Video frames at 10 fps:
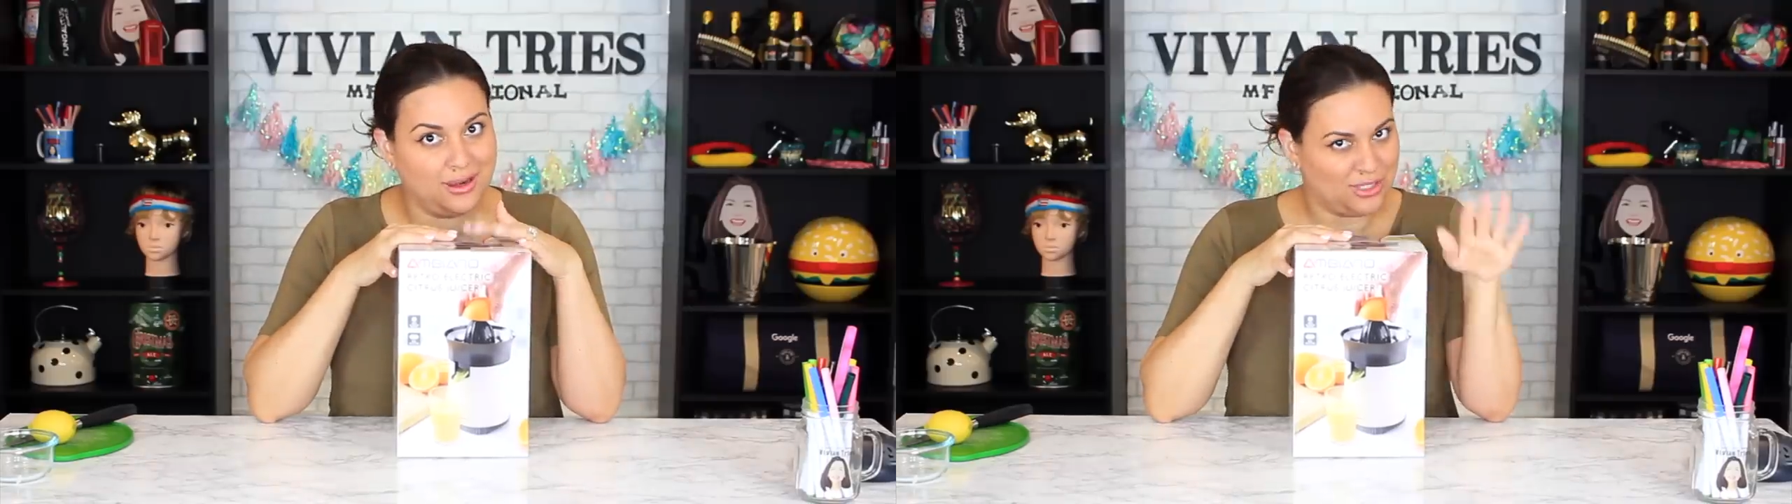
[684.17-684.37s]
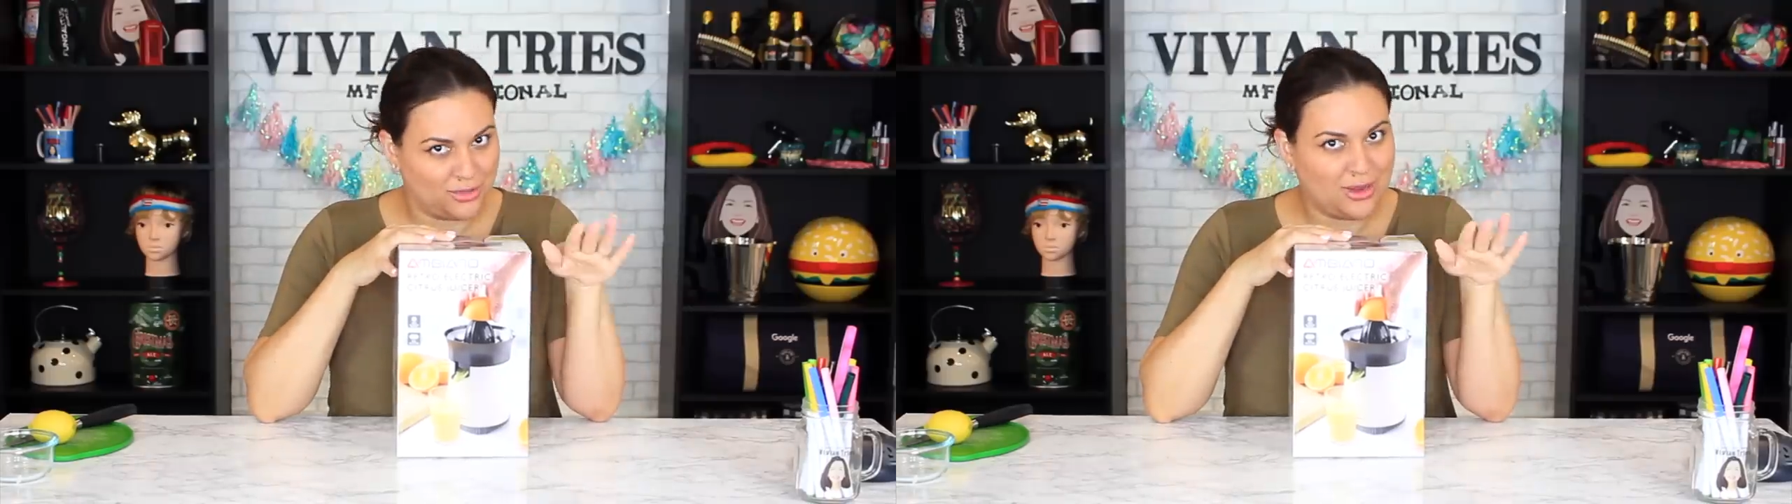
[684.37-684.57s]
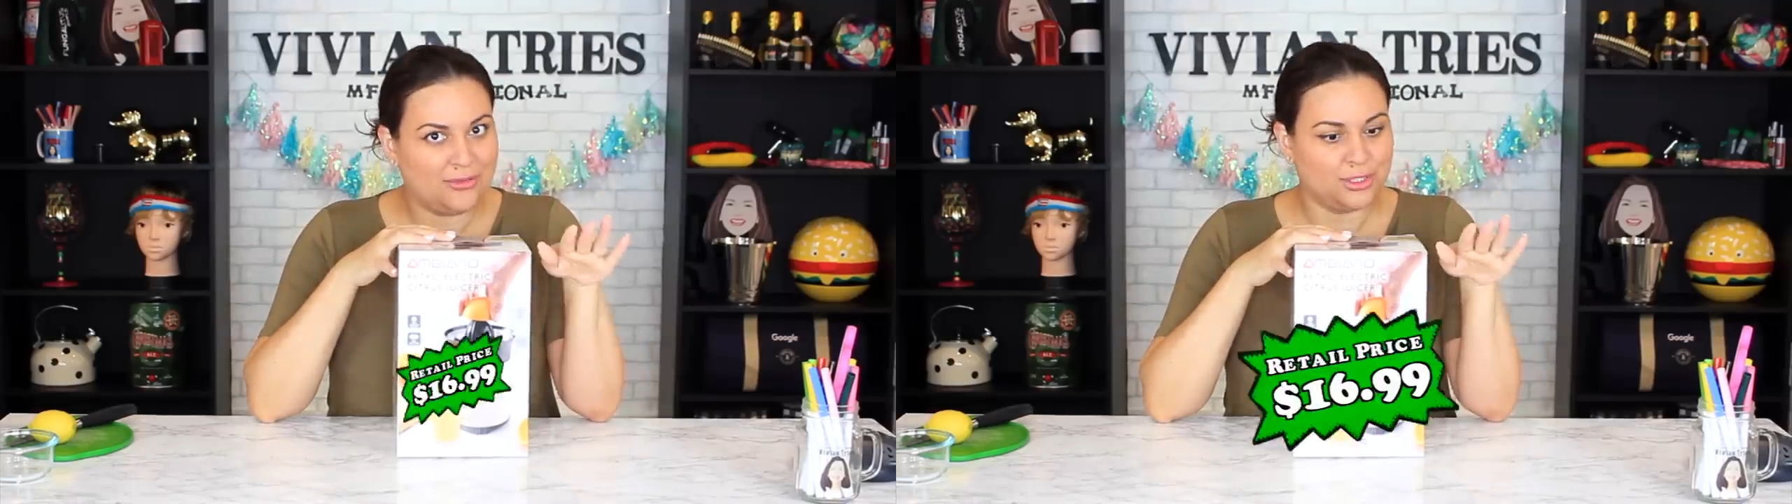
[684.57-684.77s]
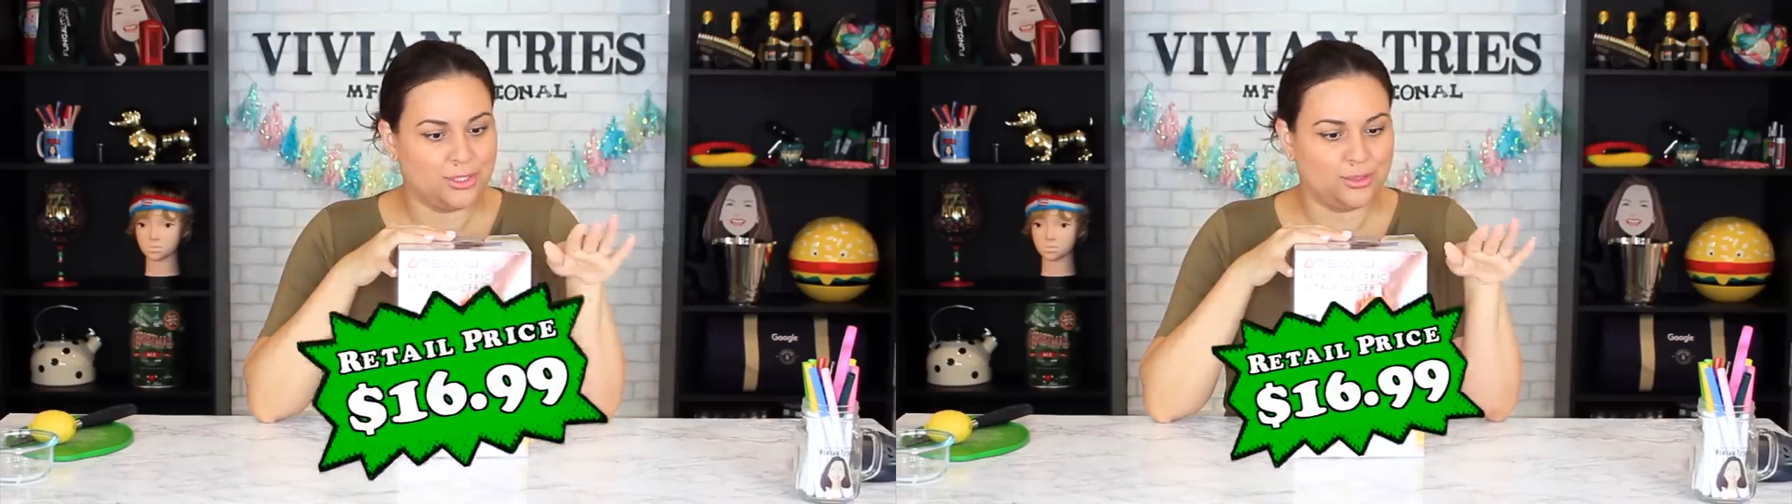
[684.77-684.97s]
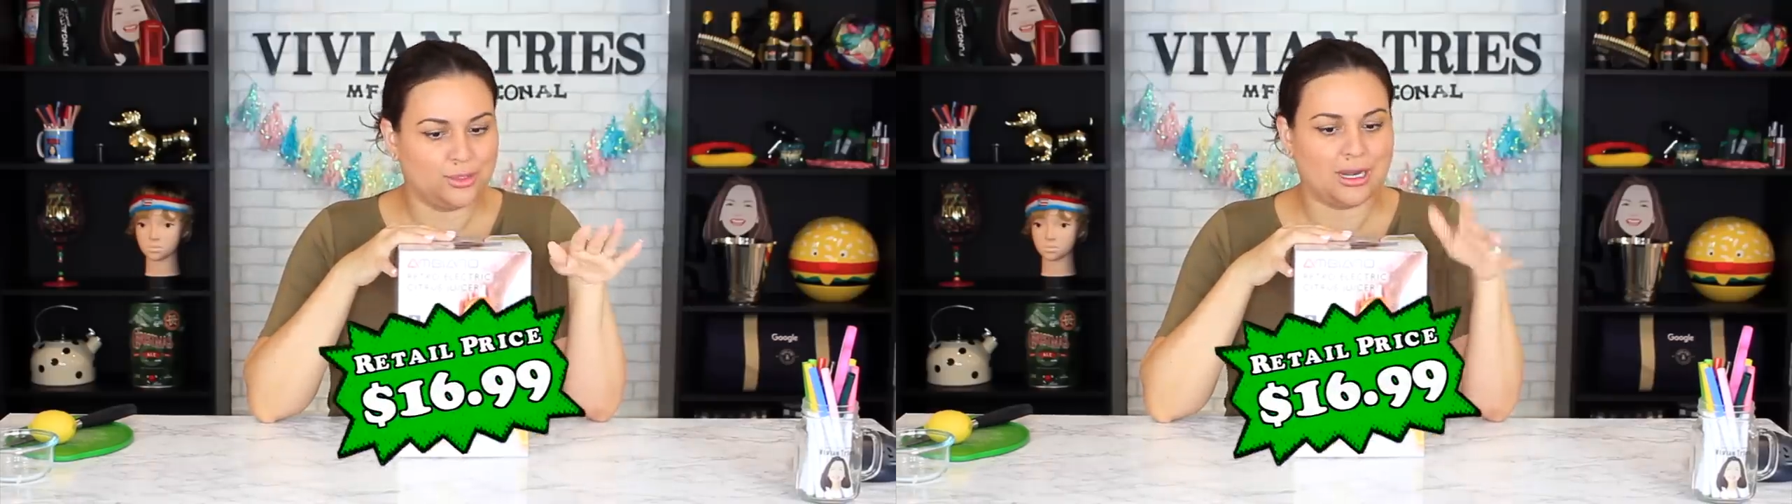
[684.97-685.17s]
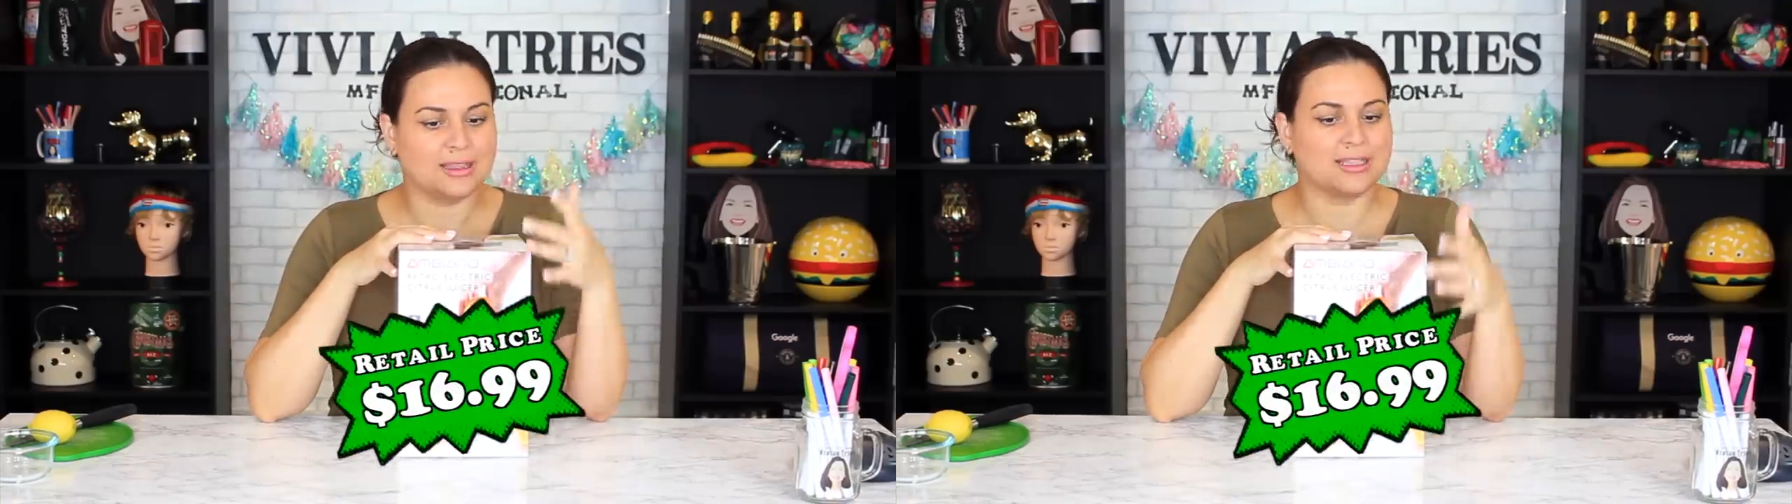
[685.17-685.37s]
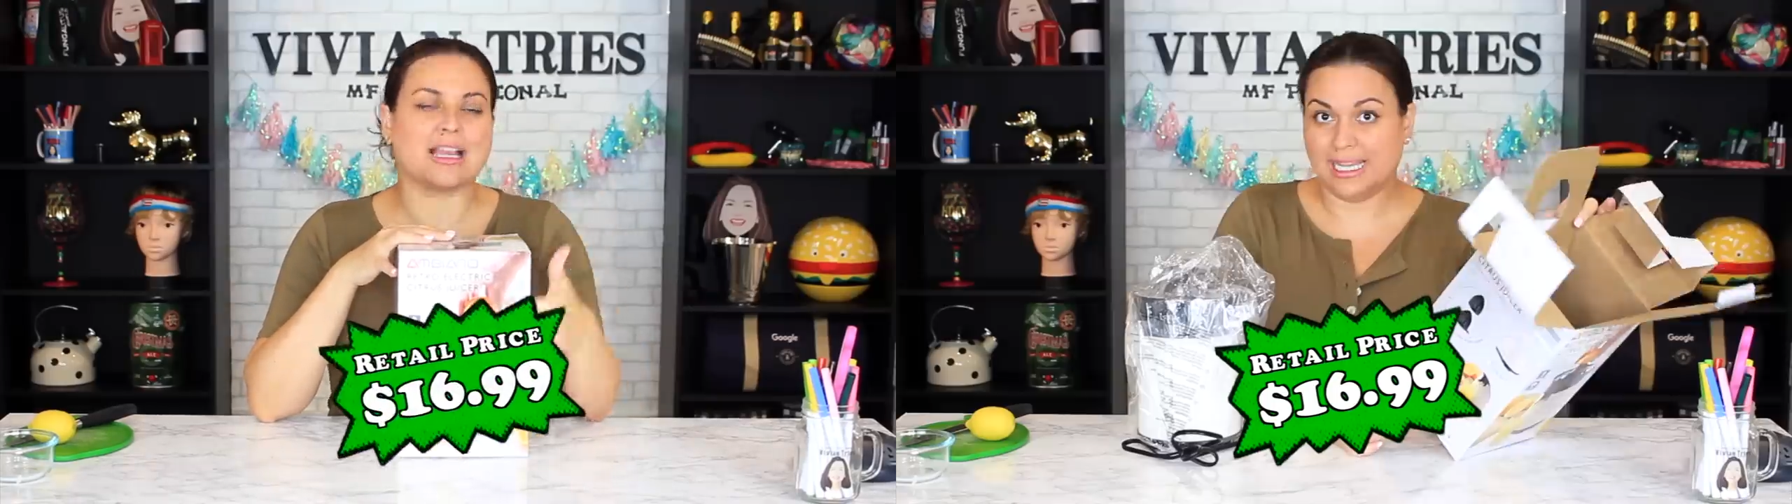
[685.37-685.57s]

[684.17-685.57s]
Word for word: Do you have a juicer like this?